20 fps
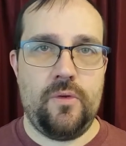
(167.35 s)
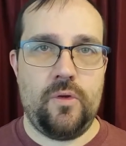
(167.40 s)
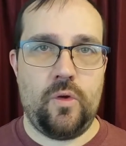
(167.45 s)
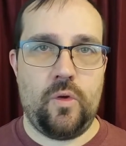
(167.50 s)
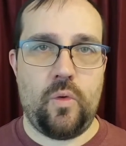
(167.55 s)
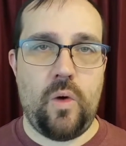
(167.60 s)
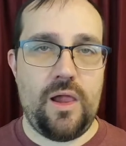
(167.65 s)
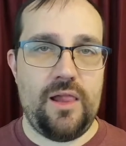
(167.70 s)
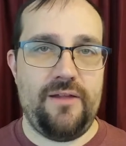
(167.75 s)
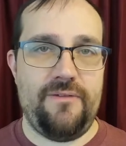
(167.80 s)

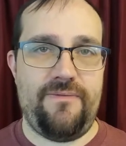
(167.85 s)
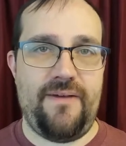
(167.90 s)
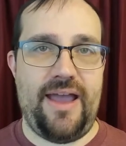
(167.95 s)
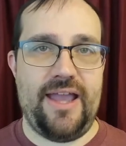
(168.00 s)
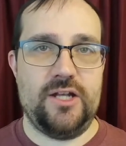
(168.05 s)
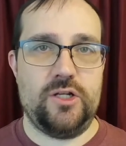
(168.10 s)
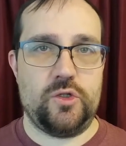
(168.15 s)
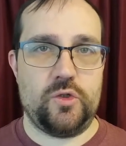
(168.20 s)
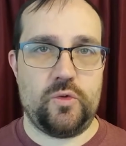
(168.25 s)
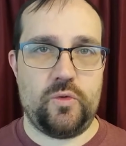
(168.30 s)

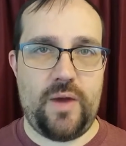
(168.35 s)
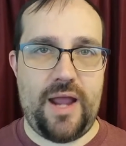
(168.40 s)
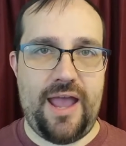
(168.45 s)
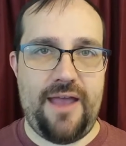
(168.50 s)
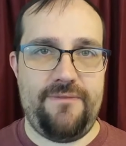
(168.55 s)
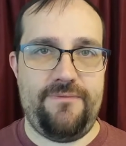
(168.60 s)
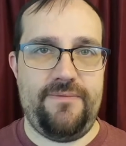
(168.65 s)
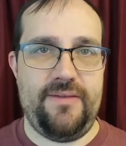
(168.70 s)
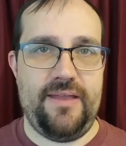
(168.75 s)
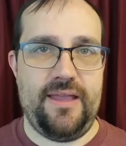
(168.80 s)
qualified
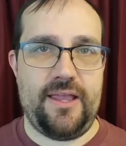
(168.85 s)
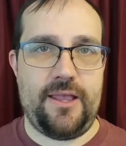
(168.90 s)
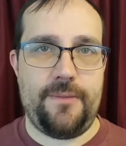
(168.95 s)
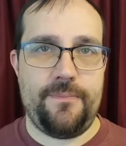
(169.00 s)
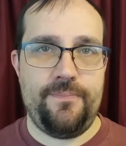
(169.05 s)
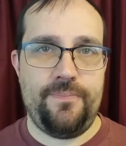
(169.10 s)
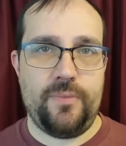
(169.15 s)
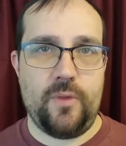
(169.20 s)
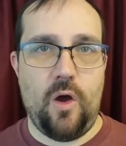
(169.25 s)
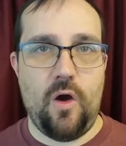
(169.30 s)
traffic
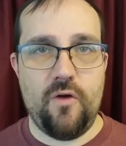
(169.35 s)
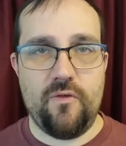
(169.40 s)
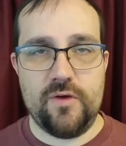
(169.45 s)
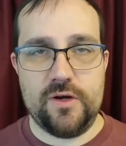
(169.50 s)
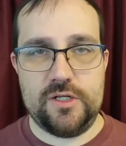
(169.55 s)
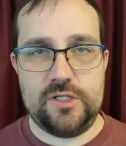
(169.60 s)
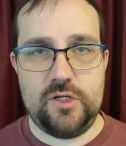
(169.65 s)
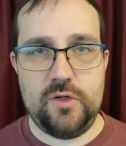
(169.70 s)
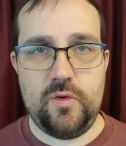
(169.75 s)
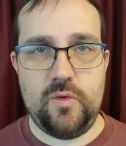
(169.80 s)
over
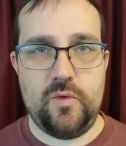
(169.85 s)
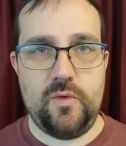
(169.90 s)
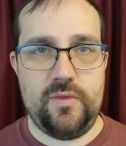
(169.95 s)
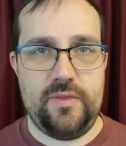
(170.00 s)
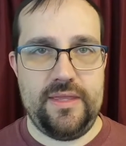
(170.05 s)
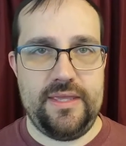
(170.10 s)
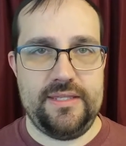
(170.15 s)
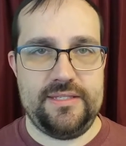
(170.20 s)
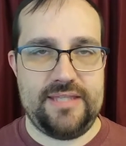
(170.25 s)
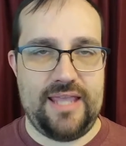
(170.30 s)
to
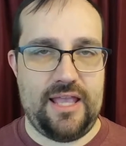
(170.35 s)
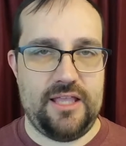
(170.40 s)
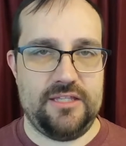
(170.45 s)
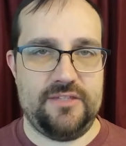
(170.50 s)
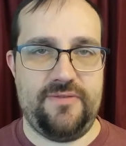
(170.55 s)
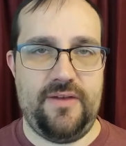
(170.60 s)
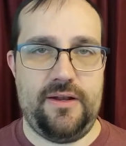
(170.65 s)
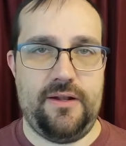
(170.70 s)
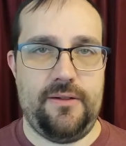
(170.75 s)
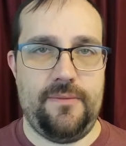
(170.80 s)
the sales
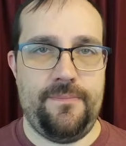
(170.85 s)
funnel.